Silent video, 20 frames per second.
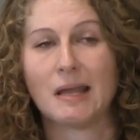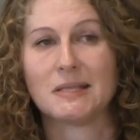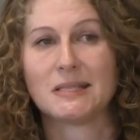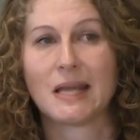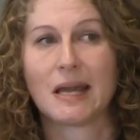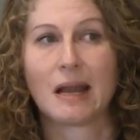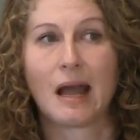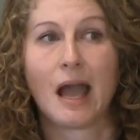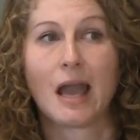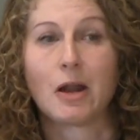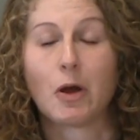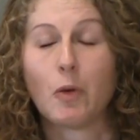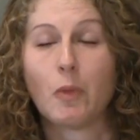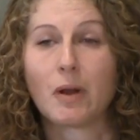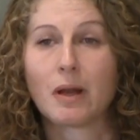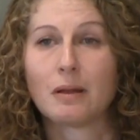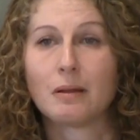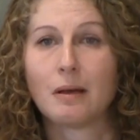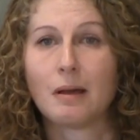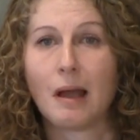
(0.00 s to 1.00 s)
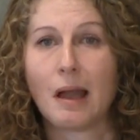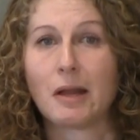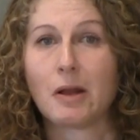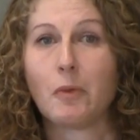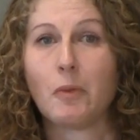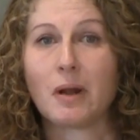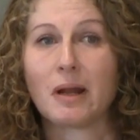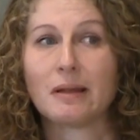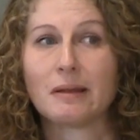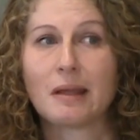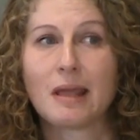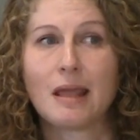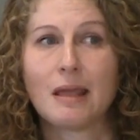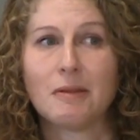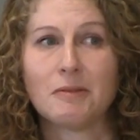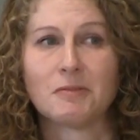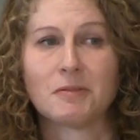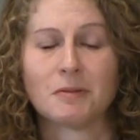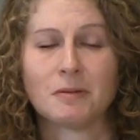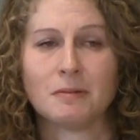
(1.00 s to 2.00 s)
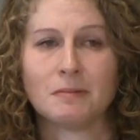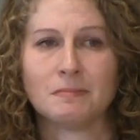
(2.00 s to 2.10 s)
said, I don't want to leave.